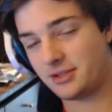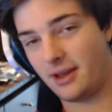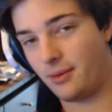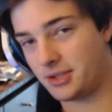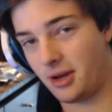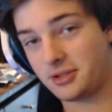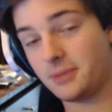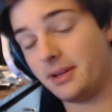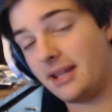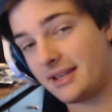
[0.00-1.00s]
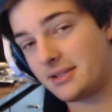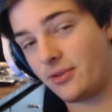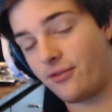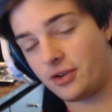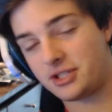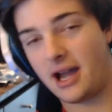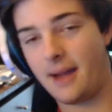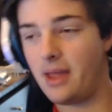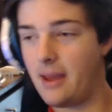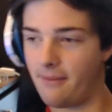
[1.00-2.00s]
So that was awesome. But yes, it was the first
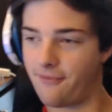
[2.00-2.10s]
time